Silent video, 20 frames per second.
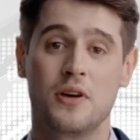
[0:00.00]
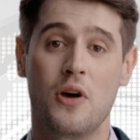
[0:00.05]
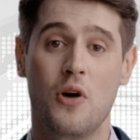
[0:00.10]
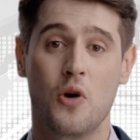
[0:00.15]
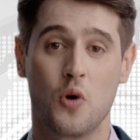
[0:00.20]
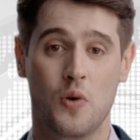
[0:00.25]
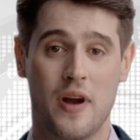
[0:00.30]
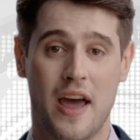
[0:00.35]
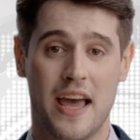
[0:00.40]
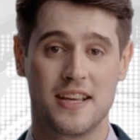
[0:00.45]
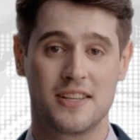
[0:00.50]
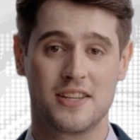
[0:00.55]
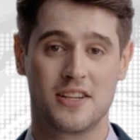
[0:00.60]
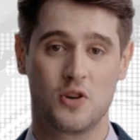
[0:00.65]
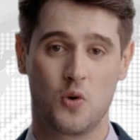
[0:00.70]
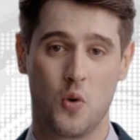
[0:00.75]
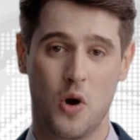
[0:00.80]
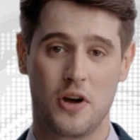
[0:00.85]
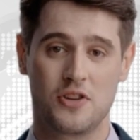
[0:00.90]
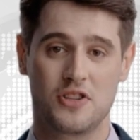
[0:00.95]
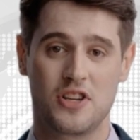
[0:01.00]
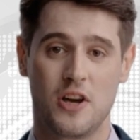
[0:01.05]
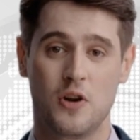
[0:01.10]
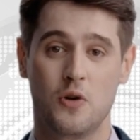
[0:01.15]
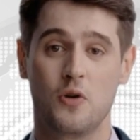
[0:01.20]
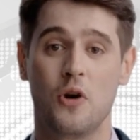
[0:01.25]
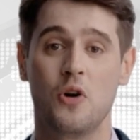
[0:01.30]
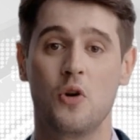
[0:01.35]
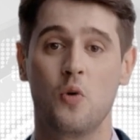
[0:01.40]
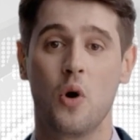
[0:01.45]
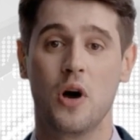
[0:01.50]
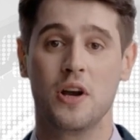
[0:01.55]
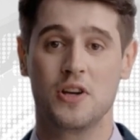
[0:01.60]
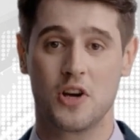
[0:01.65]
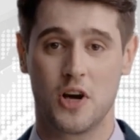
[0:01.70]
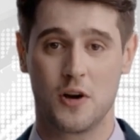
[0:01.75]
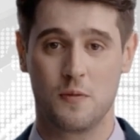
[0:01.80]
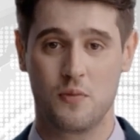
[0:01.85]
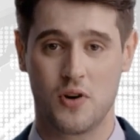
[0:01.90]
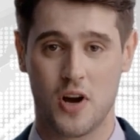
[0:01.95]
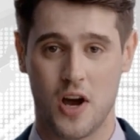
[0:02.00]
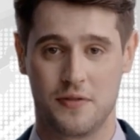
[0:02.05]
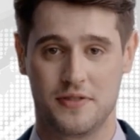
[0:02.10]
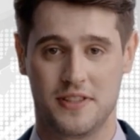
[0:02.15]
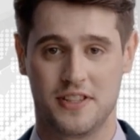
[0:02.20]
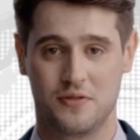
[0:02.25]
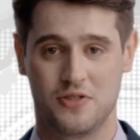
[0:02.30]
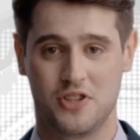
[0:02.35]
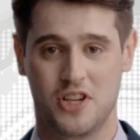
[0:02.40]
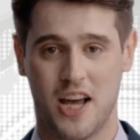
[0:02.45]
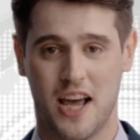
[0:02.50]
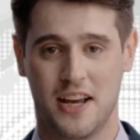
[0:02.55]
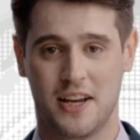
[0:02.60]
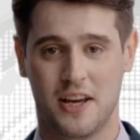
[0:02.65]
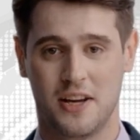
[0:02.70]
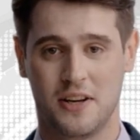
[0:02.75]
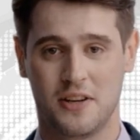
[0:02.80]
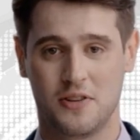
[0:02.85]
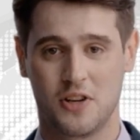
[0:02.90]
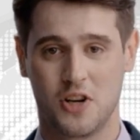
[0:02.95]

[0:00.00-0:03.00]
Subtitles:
Located in Guangzhou, Guangdong Province of China,